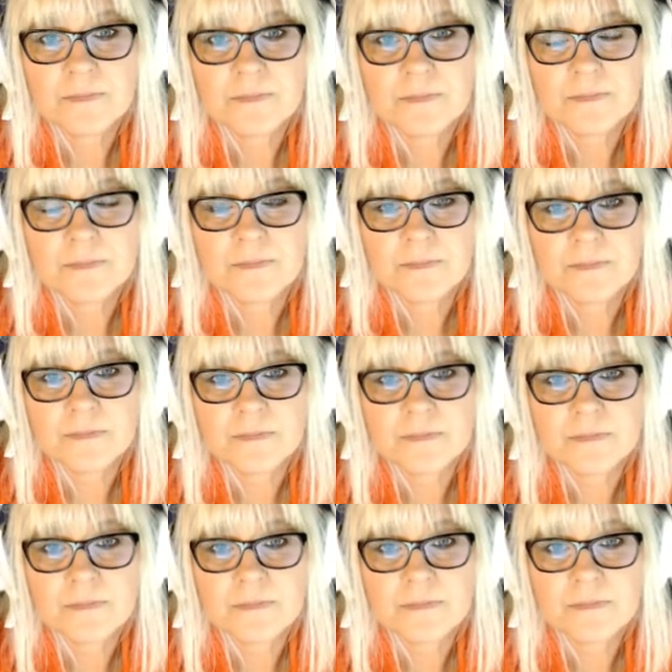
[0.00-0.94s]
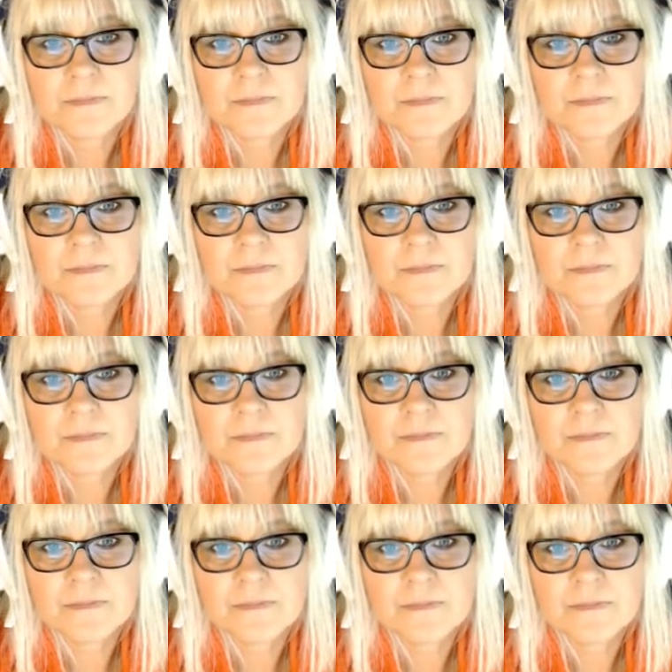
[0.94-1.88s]

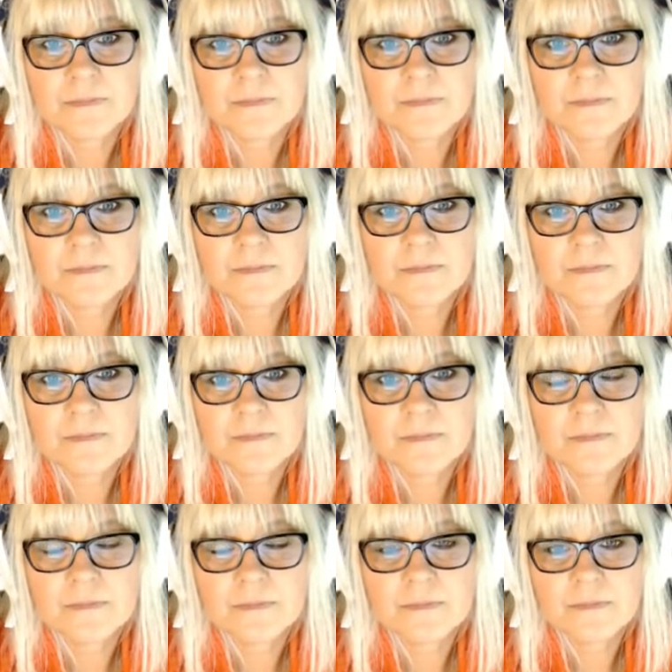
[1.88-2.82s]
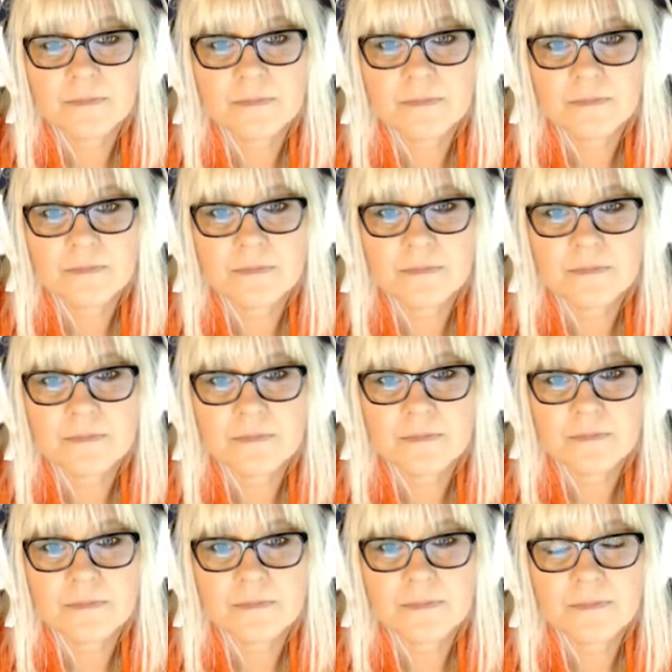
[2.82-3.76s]

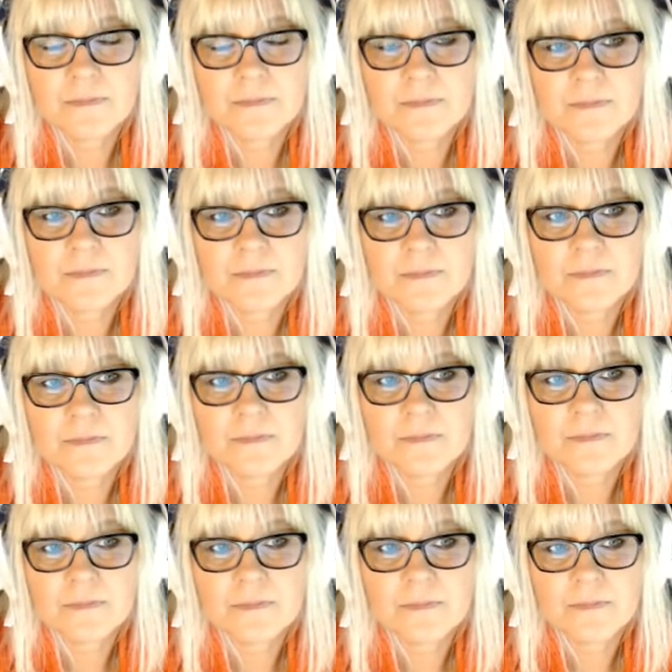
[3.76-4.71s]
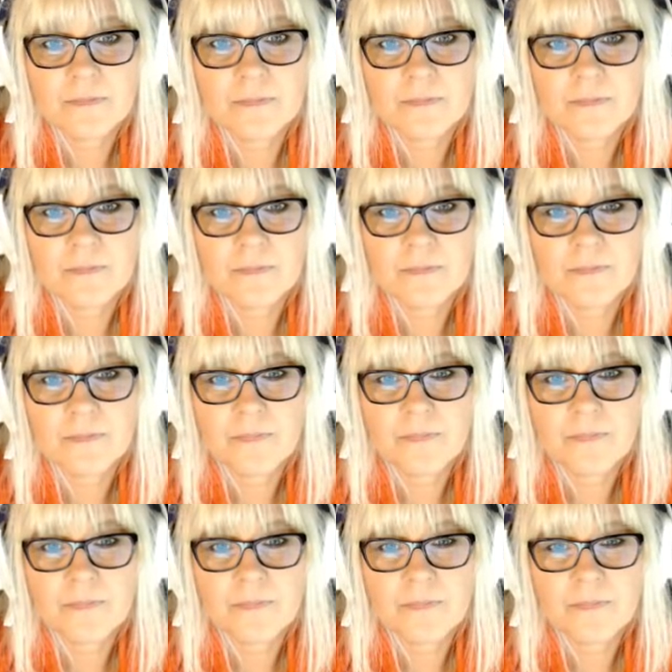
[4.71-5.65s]

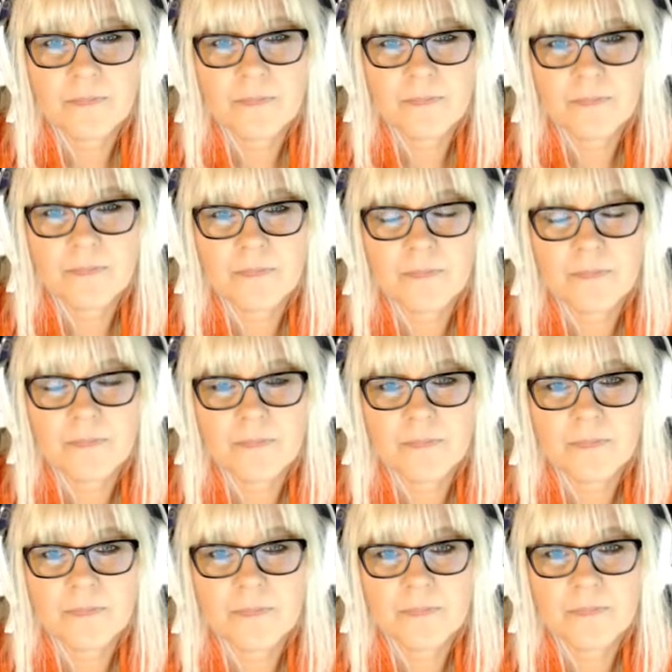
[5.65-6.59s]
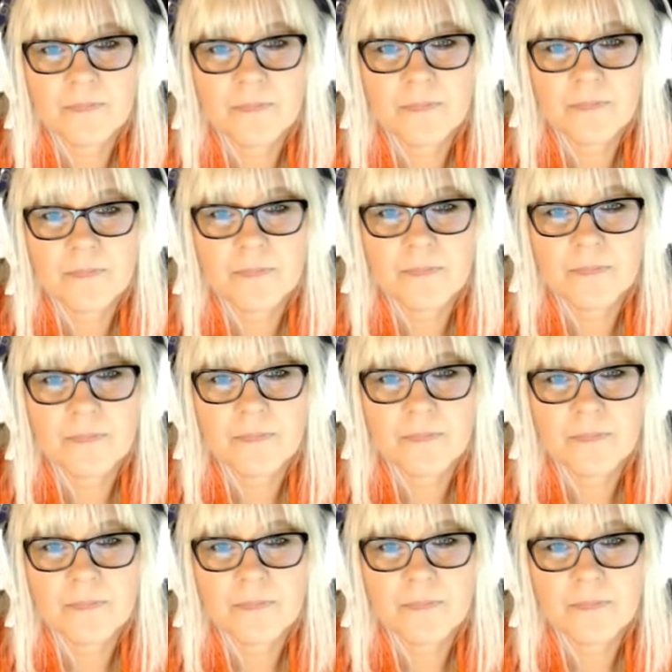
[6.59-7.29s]
(not speaking)